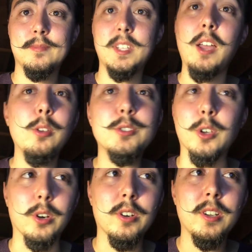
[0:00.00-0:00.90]
tells
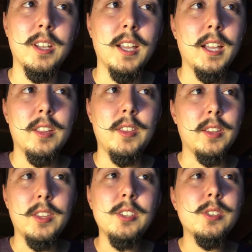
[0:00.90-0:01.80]
her
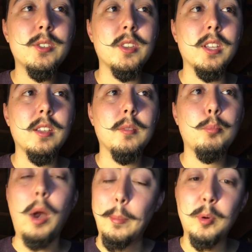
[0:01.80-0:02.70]
that this is the
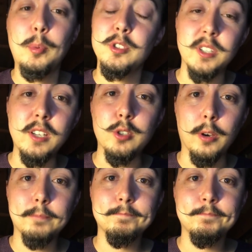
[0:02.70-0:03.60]
proper procedure.